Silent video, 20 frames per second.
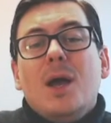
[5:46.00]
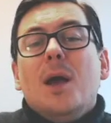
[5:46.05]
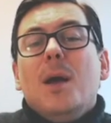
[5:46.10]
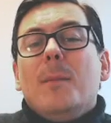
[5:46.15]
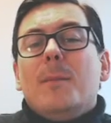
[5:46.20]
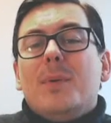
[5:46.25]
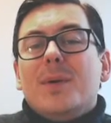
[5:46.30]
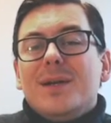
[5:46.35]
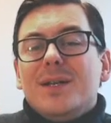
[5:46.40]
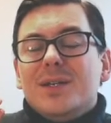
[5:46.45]

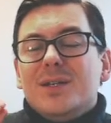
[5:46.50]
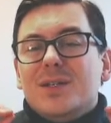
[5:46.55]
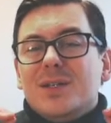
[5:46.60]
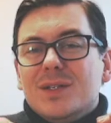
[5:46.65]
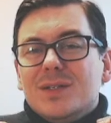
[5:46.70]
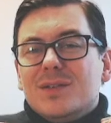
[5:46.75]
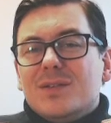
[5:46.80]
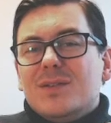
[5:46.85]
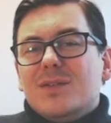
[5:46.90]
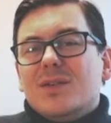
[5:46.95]
But it
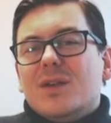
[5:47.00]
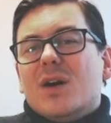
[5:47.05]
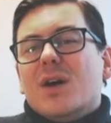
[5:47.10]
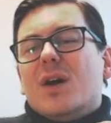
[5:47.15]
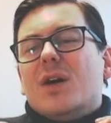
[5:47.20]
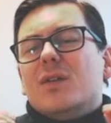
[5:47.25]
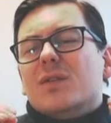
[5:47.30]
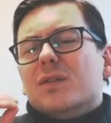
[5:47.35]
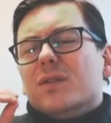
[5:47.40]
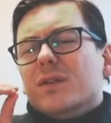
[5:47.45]
does
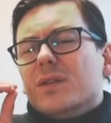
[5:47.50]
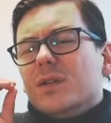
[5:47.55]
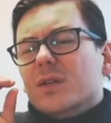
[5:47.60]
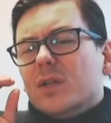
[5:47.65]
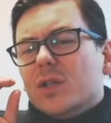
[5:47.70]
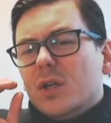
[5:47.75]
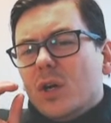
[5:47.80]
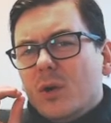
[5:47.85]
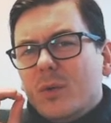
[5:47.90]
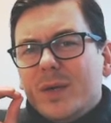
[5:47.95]
not
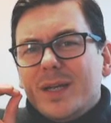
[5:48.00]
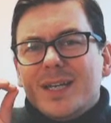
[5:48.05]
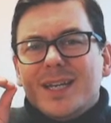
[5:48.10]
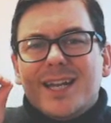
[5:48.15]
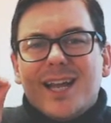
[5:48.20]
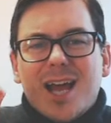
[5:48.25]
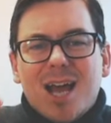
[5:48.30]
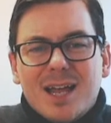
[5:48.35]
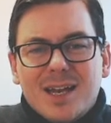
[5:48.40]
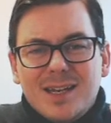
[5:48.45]
go in
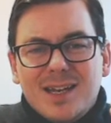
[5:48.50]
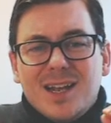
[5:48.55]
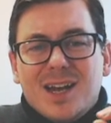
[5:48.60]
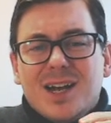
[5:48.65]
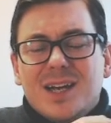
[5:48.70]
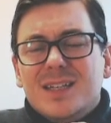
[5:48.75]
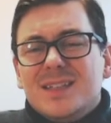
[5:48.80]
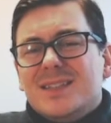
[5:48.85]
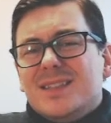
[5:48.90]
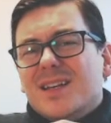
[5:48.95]
and
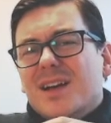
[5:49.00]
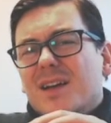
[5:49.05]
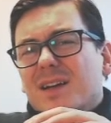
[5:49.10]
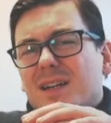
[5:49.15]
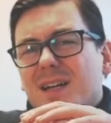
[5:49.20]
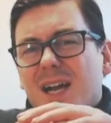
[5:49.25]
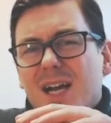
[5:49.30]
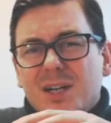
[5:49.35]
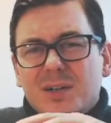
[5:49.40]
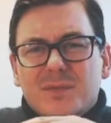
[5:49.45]
analyze a
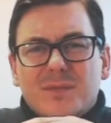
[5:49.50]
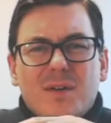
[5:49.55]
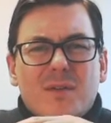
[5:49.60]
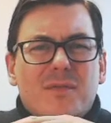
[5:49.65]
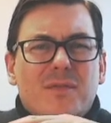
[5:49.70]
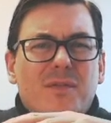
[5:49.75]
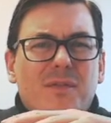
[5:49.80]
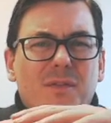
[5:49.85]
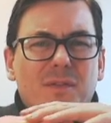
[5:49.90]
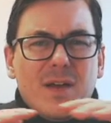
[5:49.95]
kind of a
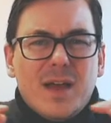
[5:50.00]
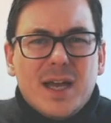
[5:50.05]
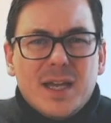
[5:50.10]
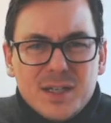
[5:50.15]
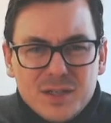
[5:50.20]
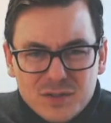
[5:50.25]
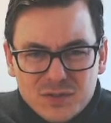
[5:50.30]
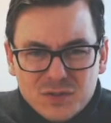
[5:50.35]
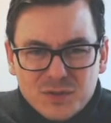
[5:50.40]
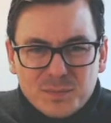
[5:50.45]
fair
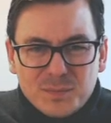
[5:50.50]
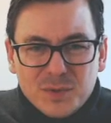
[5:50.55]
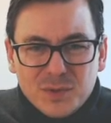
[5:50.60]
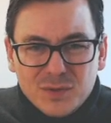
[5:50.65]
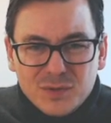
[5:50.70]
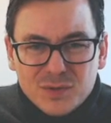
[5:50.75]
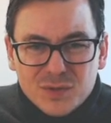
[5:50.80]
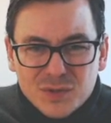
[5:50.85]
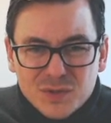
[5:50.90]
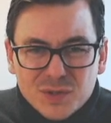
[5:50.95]

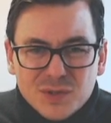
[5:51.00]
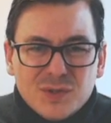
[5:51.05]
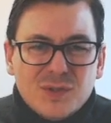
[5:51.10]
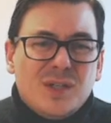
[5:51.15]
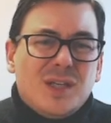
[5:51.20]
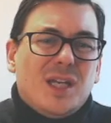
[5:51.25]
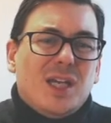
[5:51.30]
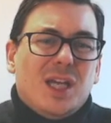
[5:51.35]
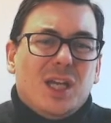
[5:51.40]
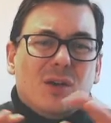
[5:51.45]

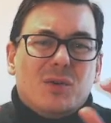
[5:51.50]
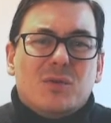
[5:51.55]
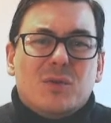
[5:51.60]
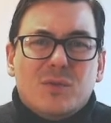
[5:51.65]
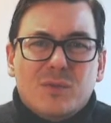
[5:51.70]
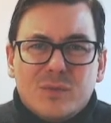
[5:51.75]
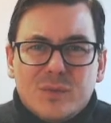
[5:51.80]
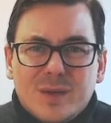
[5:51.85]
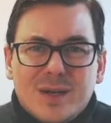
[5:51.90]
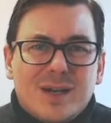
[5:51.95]
distribution, equal
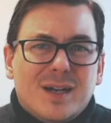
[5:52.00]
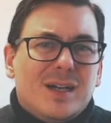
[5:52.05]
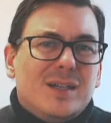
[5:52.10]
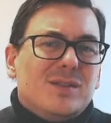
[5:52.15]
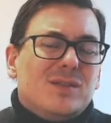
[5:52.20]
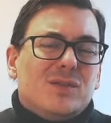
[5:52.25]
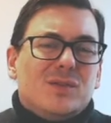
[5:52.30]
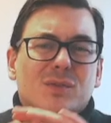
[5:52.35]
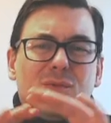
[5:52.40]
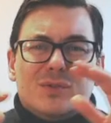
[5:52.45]

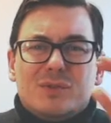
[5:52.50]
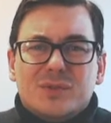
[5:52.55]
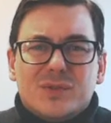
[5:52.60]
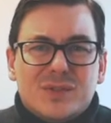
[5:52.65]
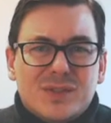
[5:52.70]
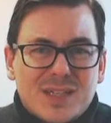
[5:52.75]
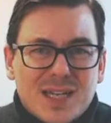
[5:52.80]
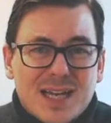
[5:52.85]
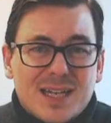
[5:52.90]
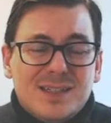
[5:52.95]
rights, social
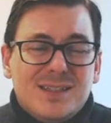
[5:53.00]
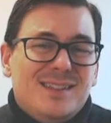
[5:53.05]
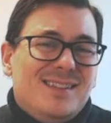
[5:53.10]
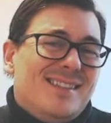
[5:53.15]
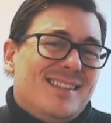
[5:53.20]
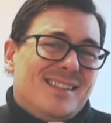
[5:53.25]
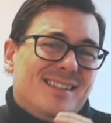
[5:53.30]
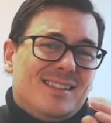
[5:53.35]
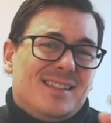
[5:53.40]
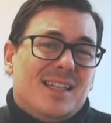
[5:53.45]
standards,
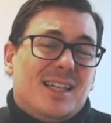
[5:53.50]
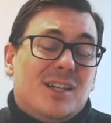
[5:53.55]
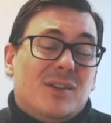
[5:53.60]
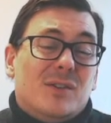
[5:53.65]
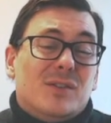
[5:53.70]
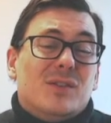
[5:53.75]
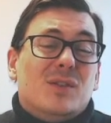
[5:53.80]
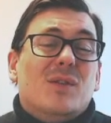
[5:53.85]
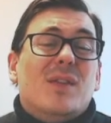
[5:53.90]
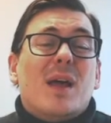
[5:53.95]

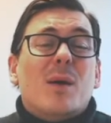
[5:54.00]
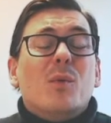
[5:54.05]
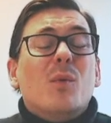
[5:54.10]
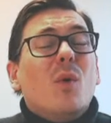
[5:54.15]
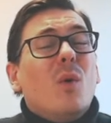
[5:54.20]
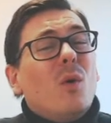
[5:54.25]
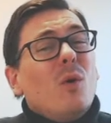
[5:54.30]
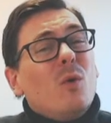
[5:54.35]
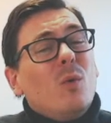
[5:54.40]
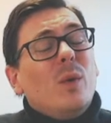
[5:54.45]
etc. So that will
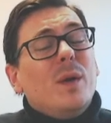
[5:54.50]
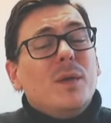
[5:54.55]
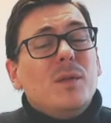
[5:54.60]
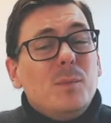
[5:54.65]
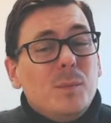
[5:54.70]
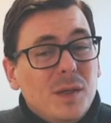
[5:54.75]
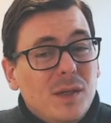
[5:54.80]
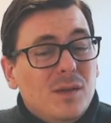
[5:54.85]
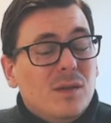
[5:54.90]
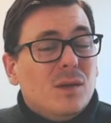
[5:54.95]
always
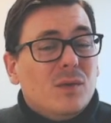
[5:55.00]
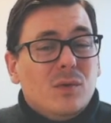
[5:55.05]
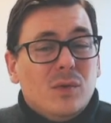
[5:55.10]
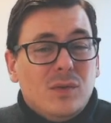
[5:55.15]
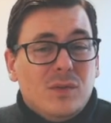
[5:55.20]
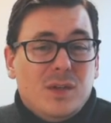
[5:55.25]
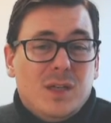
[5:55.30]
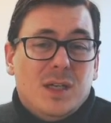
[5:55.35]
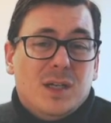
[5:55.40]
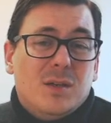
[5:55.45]
be the
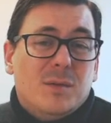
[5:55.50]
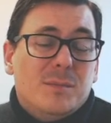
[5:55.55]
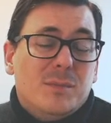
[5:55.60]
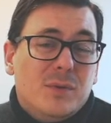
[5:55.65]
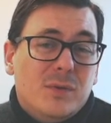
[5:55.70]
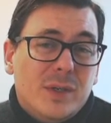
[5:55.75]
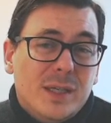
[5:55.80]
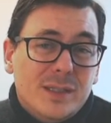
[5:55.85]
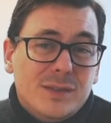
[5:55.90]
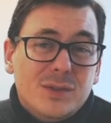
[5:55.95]
critique on
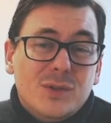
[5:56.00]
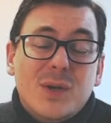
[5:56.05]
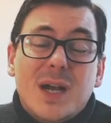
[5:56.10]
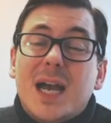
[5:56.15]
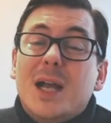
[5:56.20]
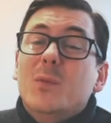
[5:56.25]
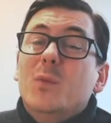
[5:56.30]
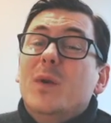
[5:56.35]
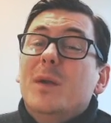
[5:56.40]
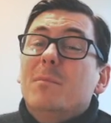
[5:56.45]
Pareto,
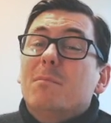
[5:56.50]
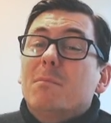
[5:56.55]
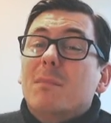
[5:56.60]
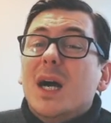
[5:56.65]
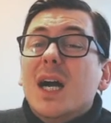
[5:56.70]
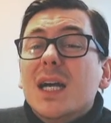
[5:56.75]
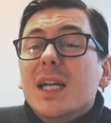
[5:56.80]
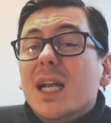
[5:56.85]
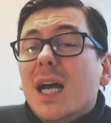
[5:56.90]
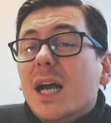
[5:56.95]
and we
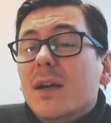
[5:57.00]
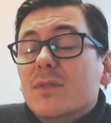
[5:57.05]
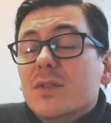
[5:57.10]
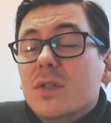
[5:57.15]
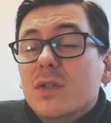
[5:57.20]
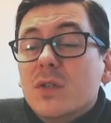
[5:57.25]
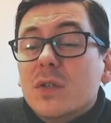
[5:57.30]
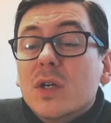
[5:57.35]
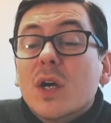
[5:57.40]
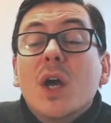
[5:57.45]
might have to
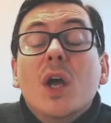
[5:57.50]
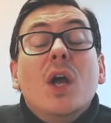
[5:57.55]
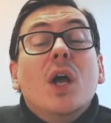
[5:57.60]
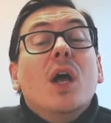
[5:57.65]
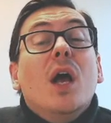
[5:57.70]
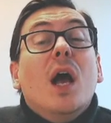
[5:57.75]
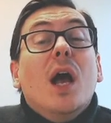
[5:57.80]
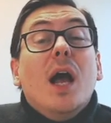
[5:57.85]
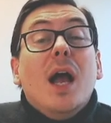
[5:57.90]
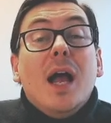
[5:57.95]
look
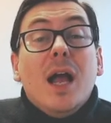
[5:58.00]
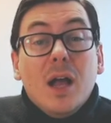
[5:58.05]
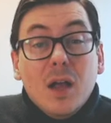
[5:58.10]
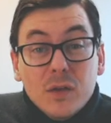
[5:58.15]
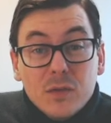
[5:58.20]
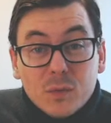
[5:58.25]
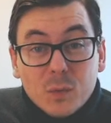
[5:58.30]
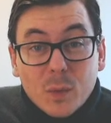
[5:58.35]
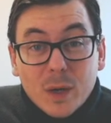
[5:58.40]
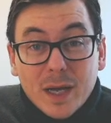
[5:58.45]

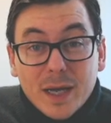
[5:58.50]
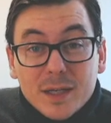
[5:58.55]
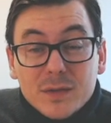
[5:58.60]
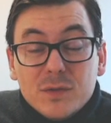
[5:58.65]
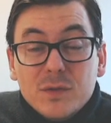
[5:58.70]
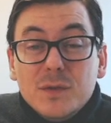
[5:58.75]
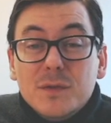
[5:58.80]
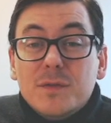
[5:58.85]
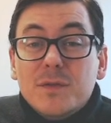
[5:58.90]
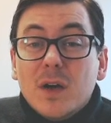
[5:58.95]
elsewhere
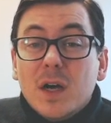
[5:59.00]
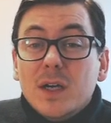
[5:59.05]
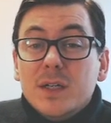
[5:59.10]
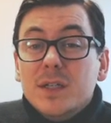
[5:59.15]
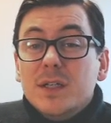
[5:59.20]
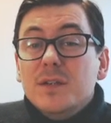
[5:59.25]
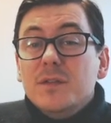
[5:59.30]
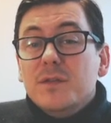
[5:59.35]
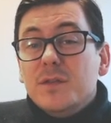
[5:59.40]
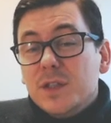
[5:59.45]
to find
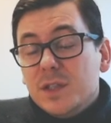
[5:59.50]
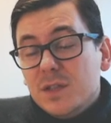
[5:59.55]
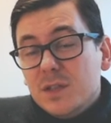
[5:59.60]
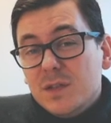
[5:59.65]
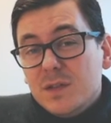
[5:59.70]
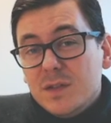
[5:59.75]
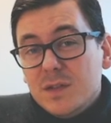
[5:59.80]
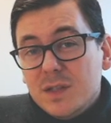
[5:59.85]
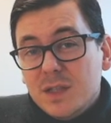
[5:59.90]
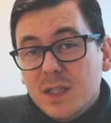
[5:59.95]
an
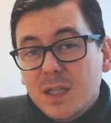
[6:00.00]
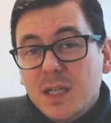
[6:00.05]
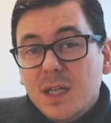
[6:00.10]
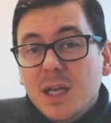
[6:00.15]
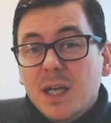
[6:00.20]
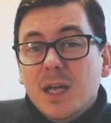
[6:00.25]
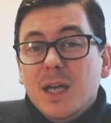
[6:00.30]
efficiency